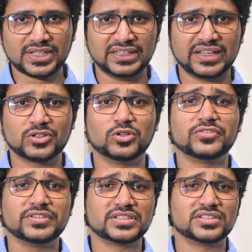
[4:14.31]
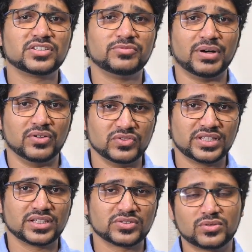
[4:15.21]
Their coefficients of
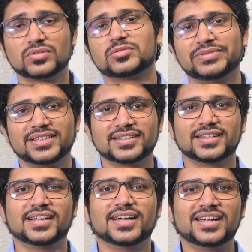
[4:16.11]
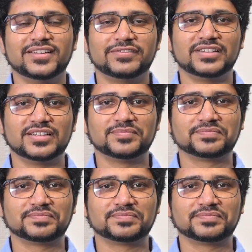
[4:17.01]
bouncing, so to speak, are different.